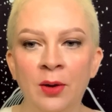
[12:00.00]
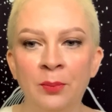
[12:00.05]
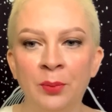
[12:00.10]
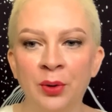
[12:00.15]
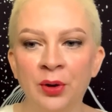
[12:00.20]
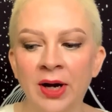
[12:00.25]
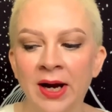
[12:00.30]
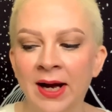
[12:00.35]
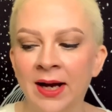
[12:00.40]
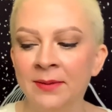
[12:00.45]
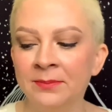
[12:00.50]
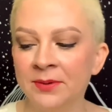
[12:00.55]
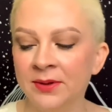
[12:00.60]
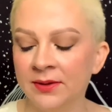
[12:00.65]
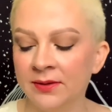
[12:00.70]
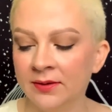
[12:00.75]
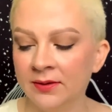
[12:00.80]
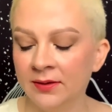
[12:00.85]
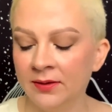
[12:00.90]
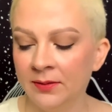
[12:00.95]

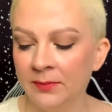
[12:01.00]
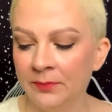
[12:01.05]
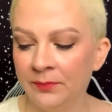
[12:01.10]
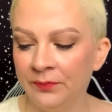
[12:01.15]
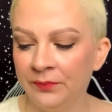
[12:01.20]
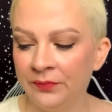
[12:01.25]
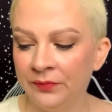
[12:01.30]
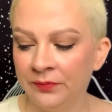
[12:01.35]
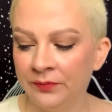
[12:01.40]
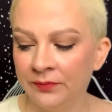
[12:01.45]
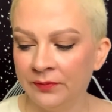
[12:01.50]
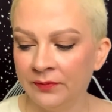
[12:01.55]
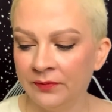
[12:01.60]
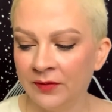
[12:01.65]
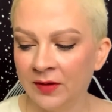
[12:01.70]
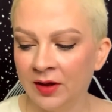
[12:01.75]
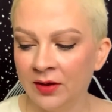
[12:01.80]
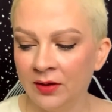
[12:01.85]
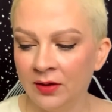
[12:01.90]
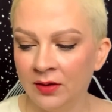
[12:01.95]
perhaps
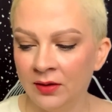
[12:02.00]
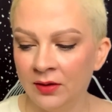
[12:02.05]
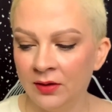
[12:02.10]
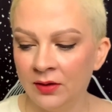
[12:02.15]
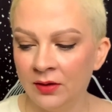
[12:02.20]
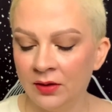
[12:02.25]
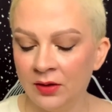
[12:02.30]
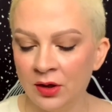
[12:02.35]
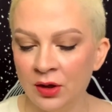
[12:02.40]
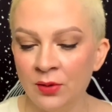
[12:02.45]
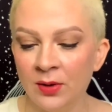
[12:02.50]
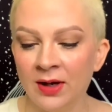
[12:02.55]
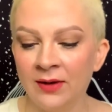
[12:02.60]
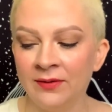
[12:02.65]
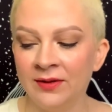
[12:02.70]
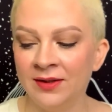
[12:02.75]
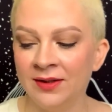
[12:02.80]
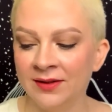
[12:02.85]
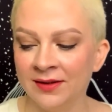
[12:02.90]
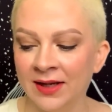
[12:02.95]
you have
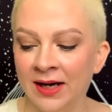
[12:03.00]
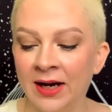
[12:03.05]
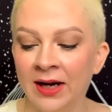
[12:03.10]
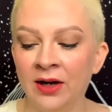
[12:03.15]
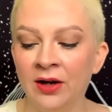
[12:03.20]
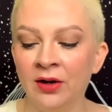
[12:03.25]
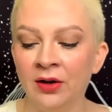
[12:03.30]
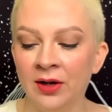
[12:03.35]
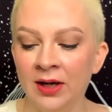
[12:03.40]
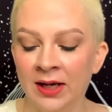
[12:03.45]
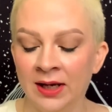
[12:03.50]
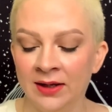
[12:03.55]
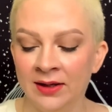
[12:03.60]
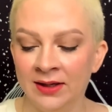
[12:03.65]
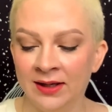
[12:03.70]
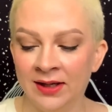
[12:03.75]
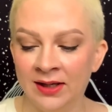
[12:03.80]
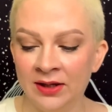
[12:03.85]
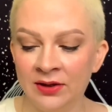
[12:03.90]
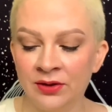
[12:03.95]
a desire and a
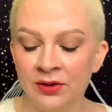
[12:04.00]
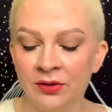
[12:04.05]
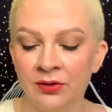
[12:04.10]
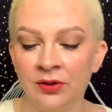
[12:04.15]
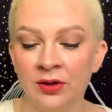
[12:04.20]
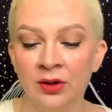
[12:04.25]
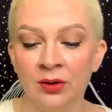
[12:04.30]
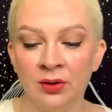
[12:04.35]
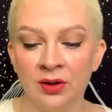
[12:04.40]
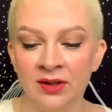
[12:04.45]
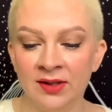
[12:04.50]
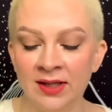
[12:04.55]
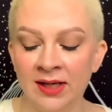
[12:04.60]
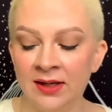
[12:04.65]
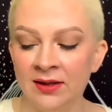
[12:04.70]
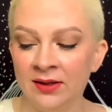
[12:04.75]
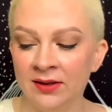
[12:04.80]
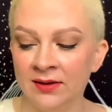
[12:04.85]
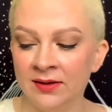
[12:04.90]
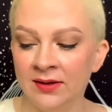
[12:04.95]
history or a
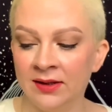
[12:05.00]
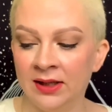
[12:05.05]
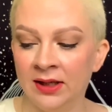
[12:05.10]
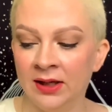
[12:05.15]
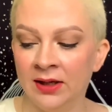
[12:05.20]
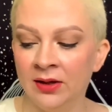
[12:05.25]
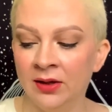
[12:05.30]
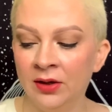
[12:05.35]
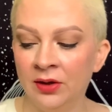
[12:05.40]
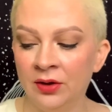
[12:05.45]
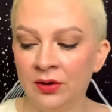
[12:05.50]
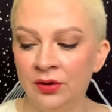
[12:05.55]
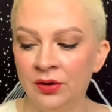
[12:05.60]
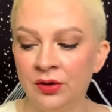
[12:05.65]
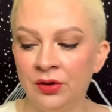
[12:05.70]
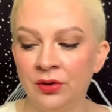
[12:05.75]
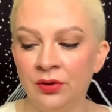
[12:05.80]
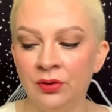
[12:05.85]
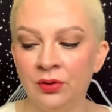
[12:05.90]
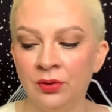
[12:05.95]
tendency
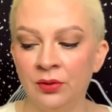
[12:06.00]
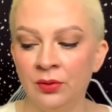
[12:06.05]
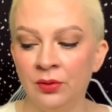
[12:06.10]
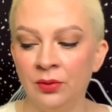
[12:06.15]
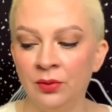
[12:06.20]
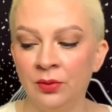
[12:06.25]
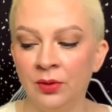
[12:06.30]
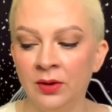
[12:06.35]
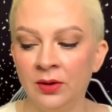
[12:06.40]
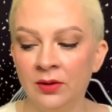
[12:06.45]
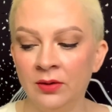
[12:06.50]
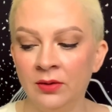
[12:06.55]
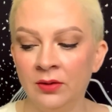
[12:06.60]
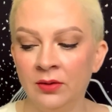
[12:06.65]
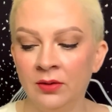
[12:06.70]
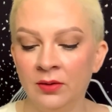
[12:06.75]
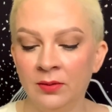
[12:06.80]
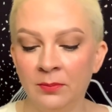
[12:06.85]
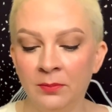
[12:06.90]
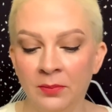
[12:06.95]
to
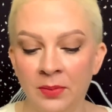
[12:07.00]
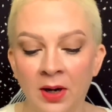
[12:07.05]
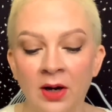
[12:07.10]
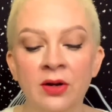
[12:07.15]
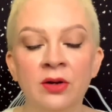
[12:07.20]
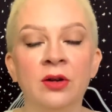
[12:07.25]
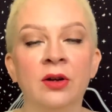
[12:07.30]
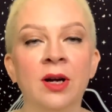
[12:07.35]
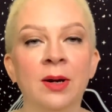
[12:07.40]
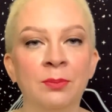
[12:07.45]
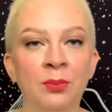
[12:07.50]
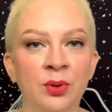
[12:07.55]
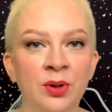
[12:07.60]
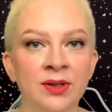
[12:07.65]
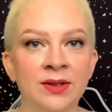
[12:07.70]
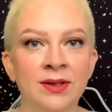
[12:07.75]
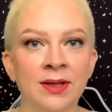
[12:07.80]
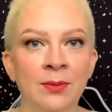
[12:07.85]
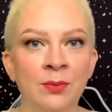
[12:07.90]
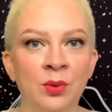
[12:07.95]
partner up with
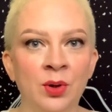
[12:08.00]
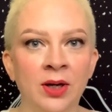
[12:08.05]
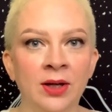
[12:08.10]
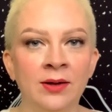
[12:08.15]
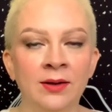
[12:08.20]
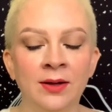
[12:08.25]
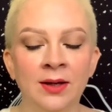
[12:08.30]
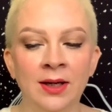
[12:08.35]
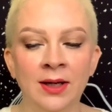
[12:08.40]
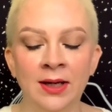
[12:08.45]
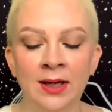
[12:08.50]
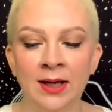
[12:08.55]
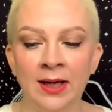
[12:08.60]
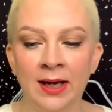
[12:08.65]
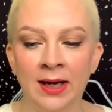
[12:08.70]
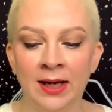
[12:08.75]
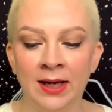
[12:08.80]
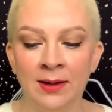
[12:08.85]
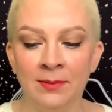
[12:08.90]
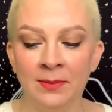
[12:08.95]
someone
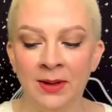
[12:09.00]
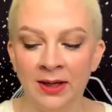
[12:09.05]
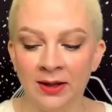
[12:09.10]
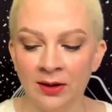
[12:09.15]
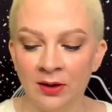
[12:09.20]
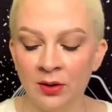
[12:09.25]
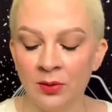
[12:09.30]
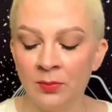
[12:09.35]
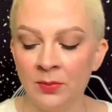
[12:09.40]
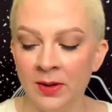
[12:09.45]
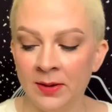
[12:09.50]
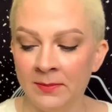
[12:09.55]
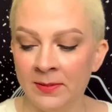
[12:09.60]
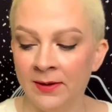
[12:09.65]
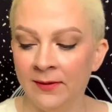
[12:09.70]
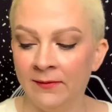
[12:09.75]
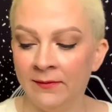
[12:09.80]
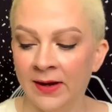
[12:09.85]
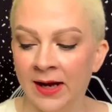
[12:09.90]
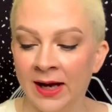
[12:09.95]
and make a
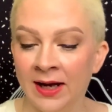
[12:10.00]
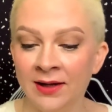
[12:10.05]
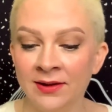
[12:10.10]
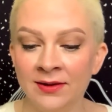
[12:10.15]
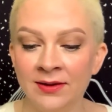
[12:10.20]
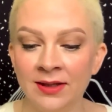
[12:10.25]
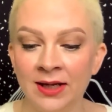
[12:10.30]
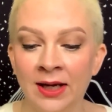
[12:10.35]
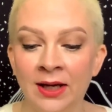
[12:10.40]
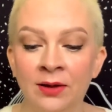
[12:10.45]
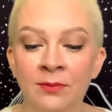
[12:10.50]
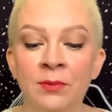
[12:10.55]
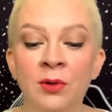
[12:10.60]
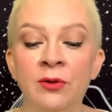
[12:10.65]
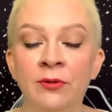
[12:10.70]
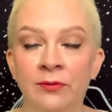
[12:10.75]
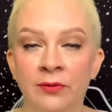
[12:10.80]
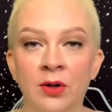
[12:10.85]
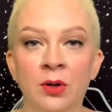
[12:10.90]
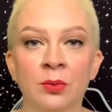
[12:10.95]
commitment fast and
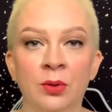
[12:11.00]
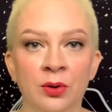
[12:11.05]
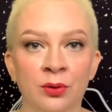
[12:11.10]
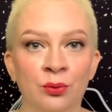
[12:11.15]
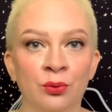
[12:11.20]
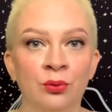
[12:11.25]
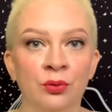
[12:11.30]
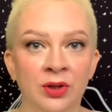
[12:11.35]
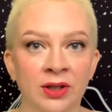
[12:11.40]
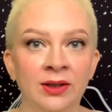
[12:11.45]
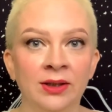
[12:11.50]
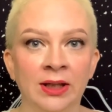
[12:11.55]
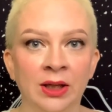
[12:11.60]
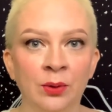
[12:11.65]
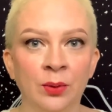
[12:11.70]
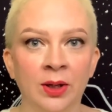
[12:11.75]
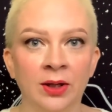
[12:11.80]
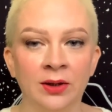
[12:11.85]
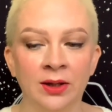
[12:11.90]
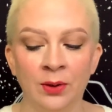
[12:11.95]
move forward really
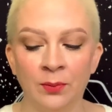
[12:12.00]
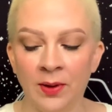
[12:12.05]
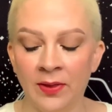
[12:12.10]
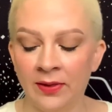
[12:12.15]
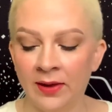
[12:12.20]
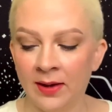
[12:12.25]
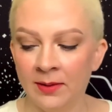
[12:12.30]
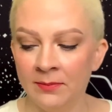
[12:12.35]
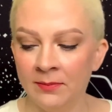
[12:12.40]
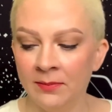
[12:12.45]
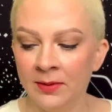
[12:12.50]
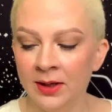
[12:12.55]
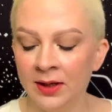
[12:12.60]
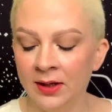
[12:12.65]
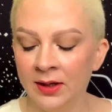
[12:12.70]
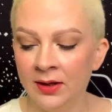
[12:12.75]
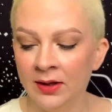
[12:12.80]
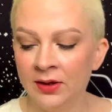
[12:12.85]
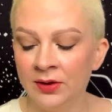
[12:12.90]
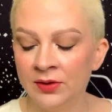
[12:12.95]
quickly with them.
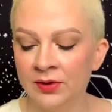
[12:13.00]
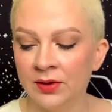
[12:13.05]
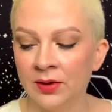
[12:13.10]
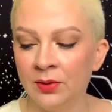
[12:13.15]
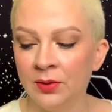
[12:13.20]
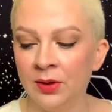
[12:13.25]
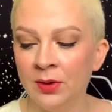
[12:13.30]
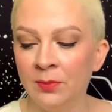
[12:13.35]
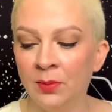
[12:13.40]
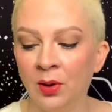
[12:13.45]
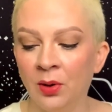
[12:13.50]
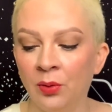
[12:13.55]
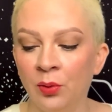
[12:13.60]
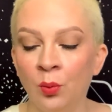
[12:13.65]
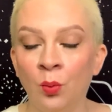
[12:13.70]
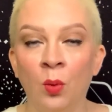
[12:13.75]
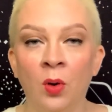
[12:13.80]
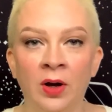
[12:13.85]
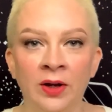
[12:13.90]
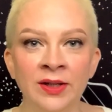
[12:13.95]
So you both
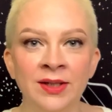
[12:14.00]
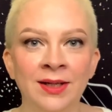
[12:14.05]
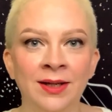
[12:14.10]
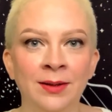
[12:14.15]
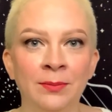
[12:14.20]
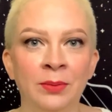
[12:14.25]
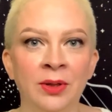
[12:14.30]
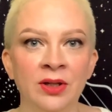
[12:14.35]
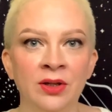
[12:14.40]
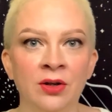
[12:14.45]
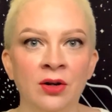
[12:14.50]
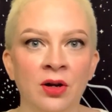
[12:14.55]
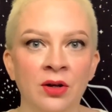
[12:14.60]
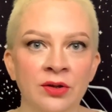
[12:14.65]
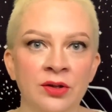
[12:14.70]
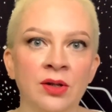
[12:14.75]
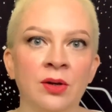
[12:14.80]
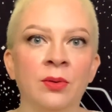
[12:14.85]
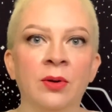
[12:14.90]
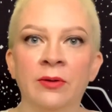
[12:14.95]
want it, but you're
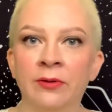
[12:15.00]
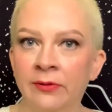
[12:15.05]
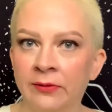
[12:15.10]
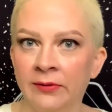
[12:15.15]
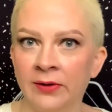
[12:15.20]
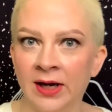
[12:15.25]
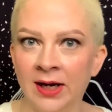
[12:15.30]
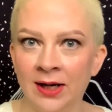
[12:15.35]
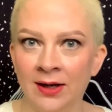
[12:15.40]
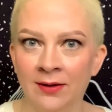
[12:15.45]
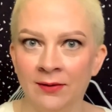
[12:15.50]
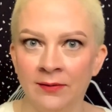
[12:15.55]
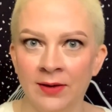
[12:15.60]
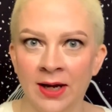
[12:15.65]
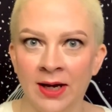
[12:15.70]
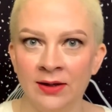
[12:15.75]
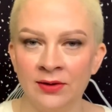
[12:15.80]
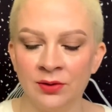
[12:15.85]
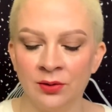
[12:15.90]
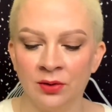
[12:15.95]
also afraid of
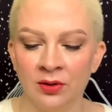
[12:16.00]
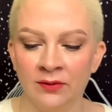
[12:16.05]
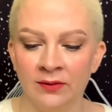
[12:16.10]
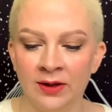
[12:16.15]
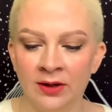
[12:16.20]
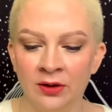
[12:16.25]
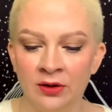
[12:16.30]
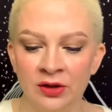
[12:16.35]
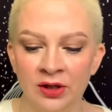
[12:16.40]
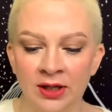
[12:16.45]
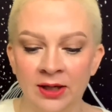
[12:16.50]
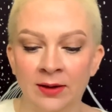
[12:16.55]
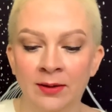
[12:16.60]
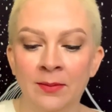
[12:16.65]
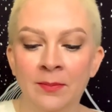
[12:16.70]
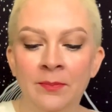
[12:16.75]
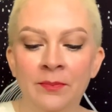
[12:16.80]
that sort of energy.